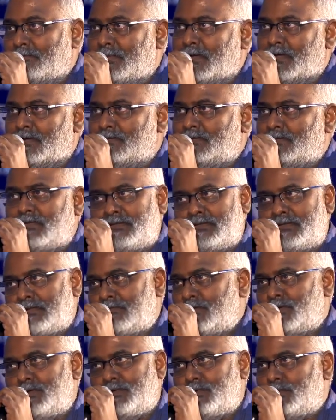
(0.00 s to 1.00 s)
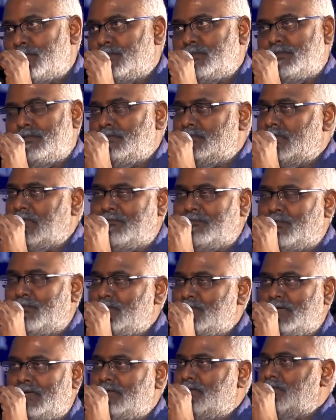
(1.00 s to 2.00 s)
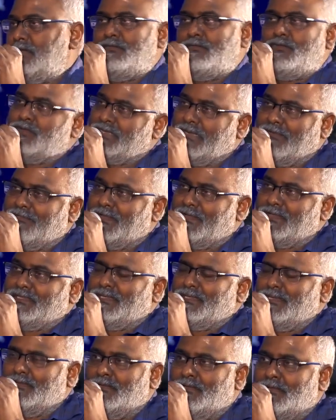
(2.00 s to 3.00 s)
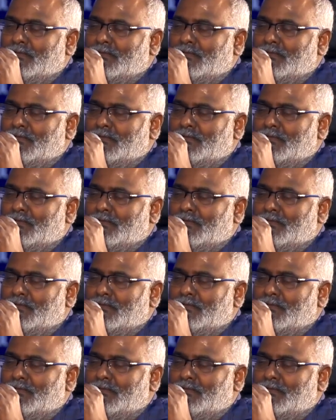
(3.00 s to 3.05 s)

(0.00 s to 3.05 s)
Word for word: because there were no cell phones and there were no selfies.